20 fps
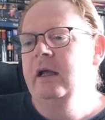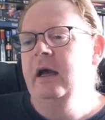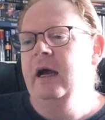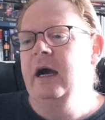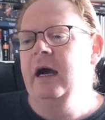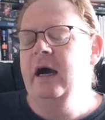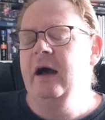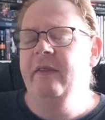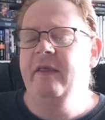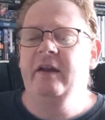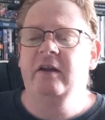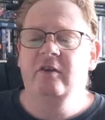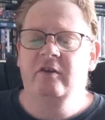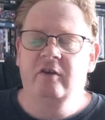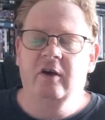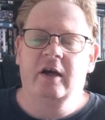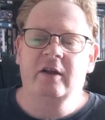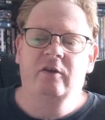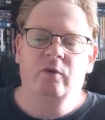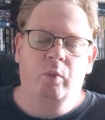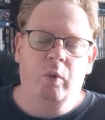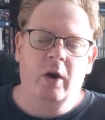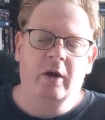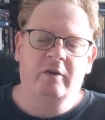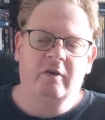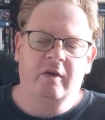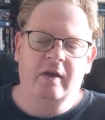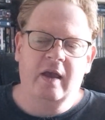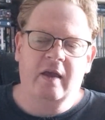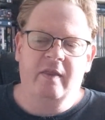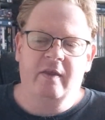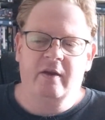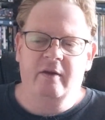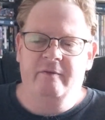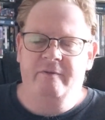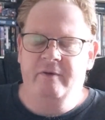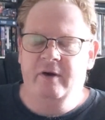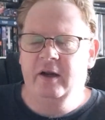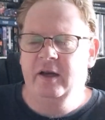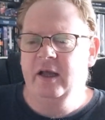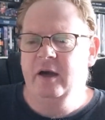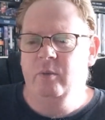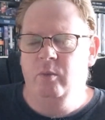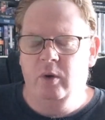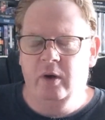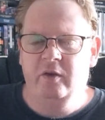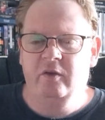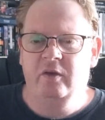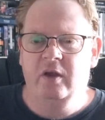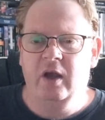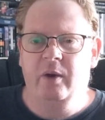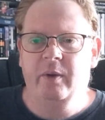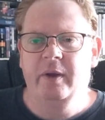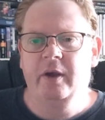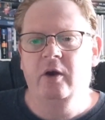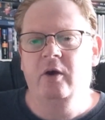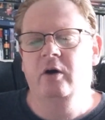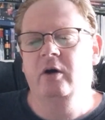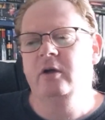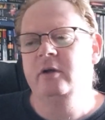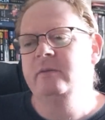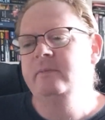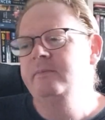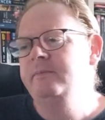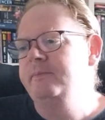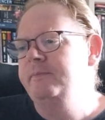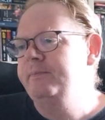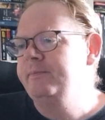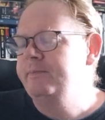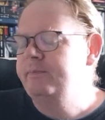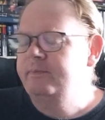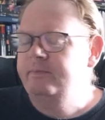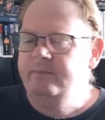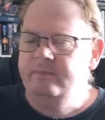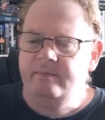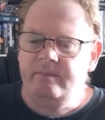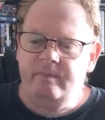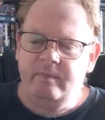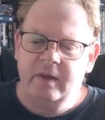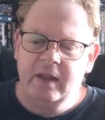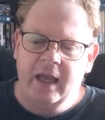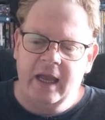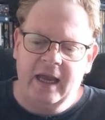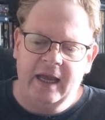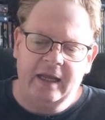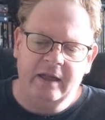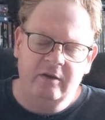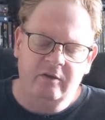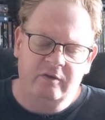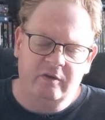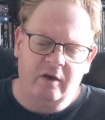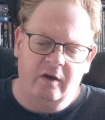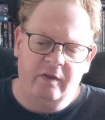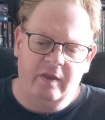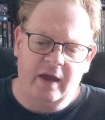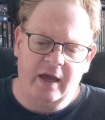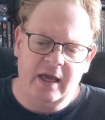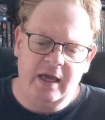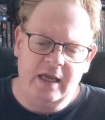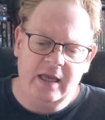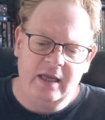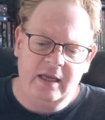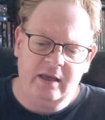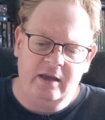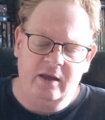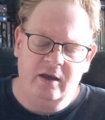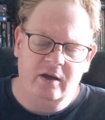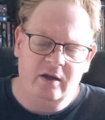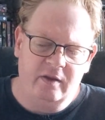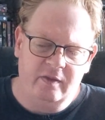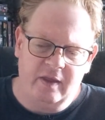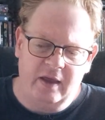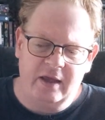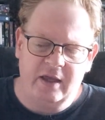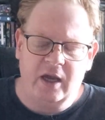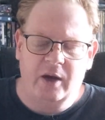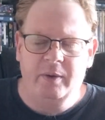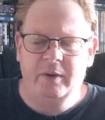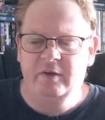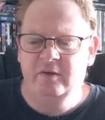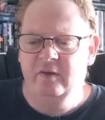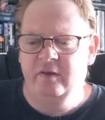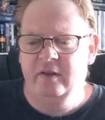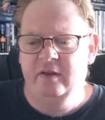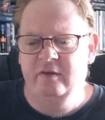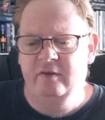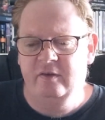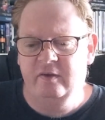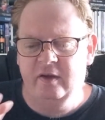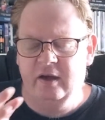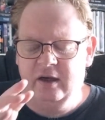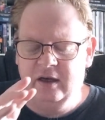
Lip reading: They decide to work together to find out what is going on. And so they go into this